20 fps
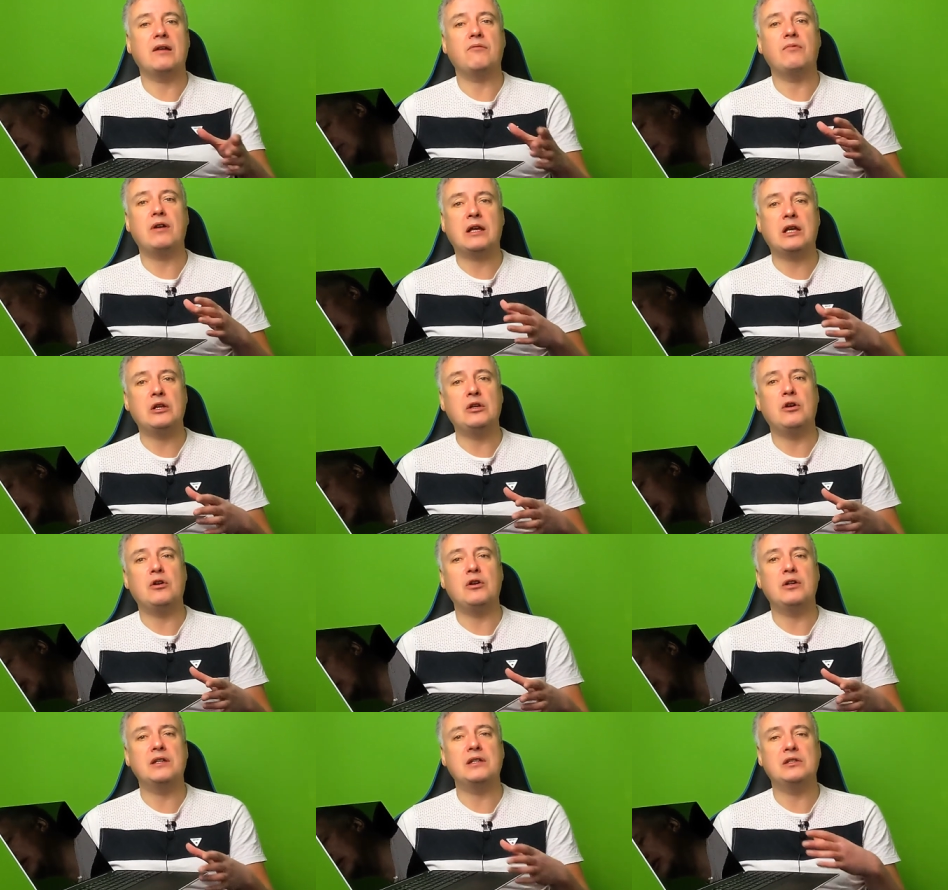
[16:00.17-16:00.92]

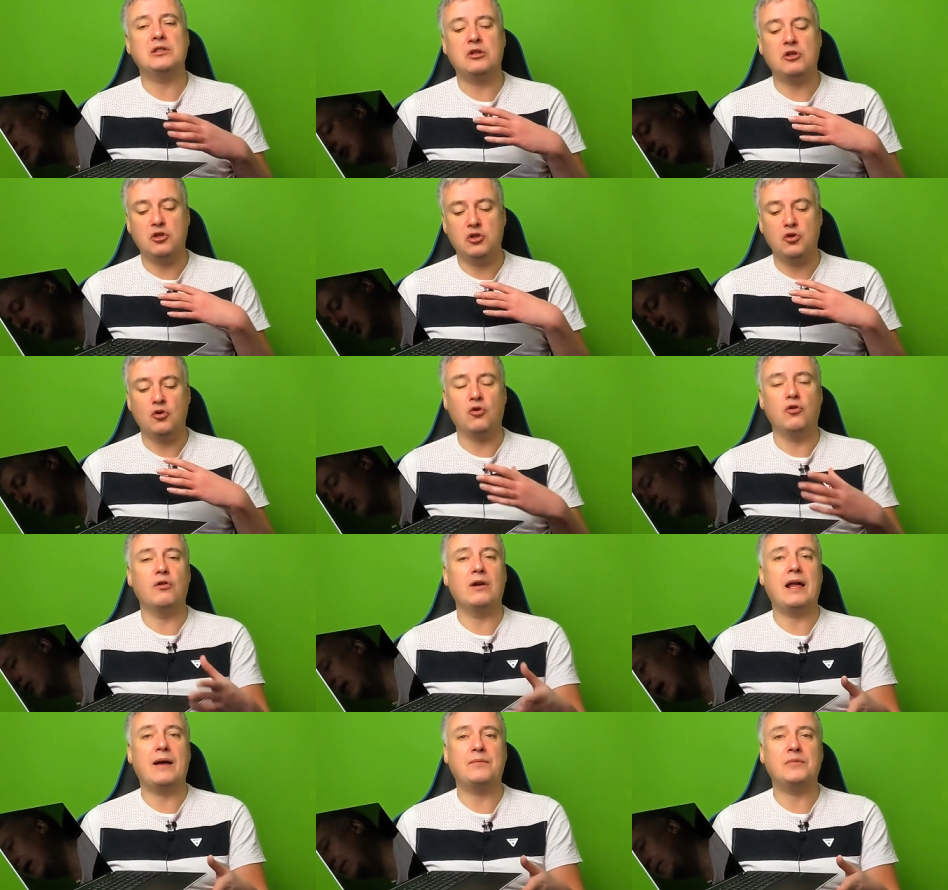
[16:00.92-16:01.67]
recognise that
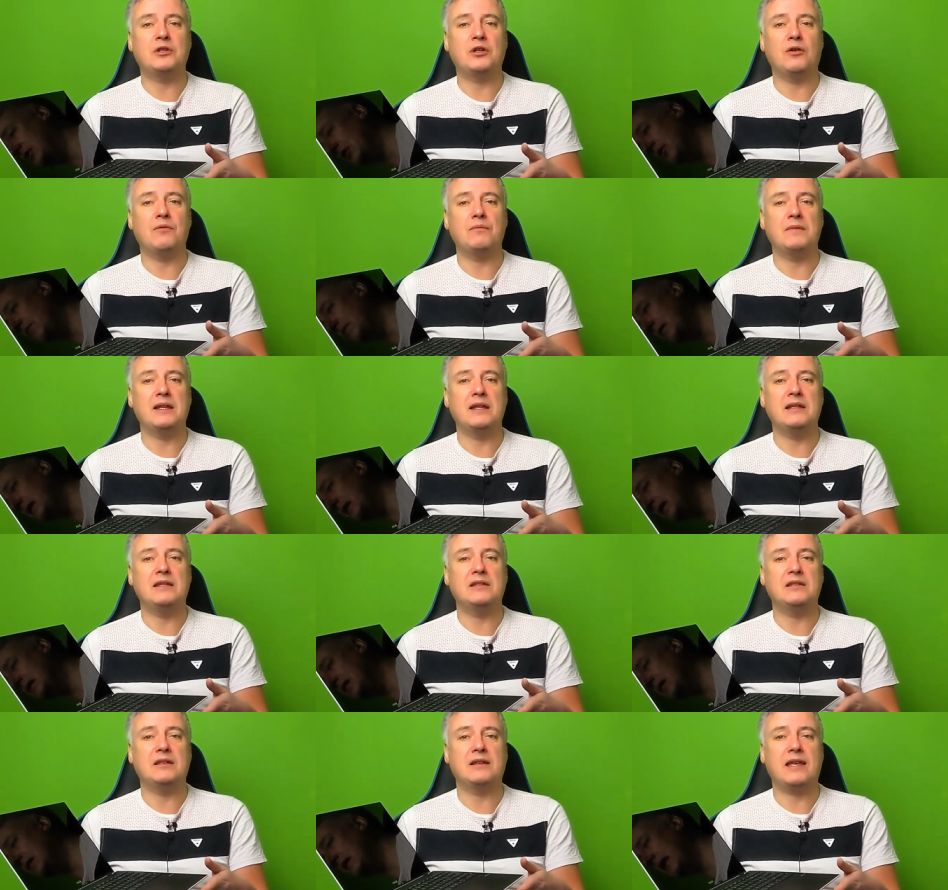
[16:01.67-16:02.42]
your laptop
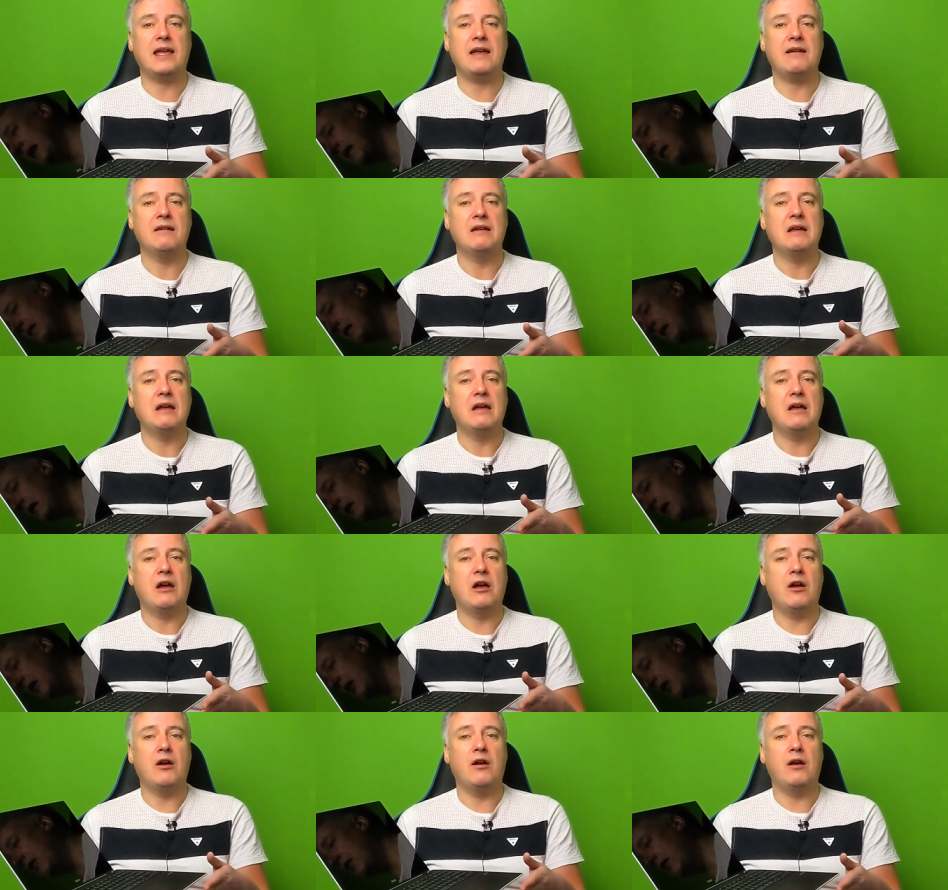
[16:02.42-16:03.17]
needs to get
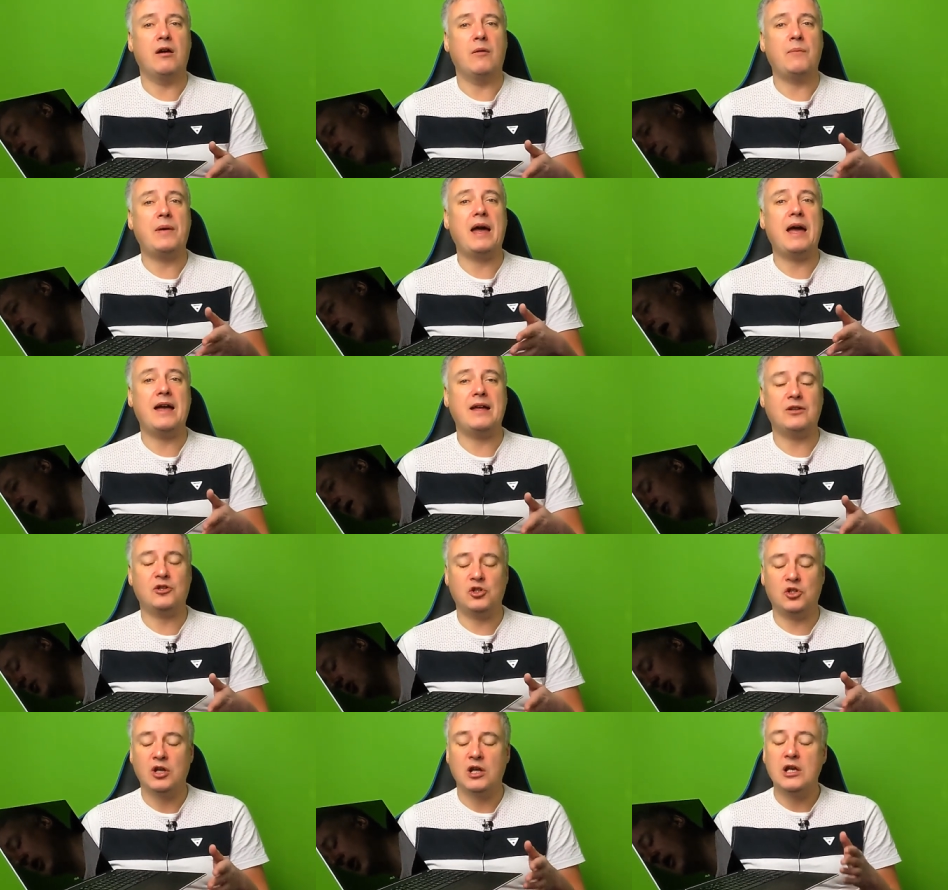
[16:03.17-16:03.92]
uh, a
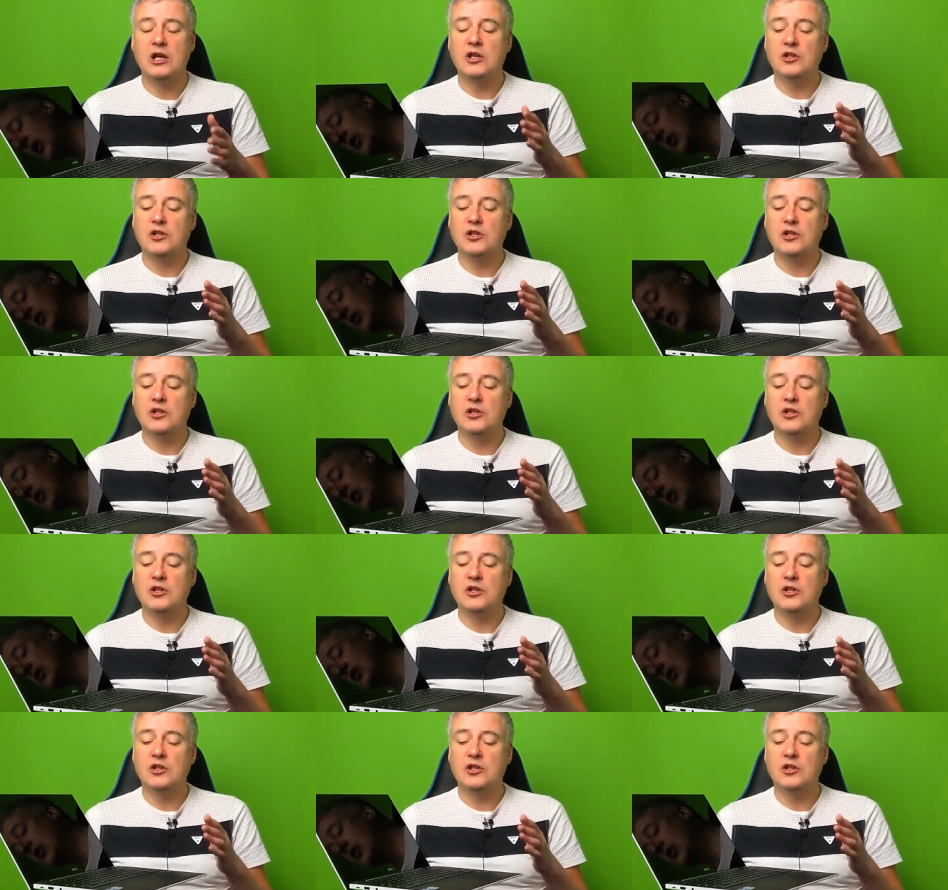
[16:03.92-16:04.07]
patch.